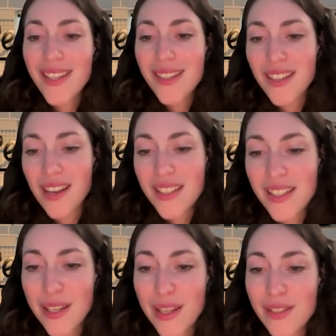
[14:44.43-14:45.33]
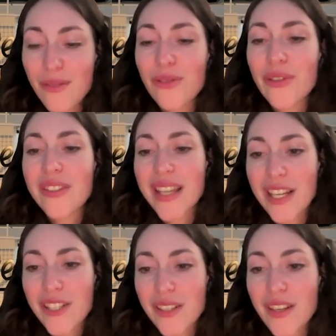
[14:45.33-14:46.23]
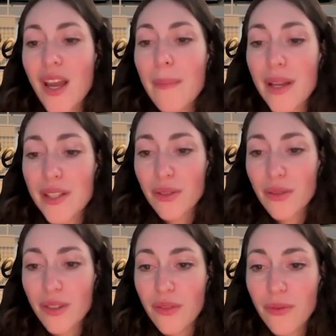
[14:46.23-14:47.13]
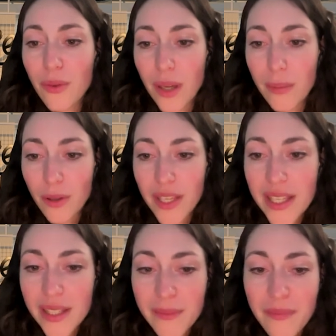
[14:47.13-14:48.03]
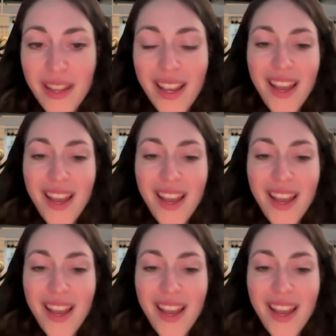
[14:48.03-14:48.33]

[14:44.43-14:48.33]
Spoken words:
Since last year, there's also a section Personio for employees.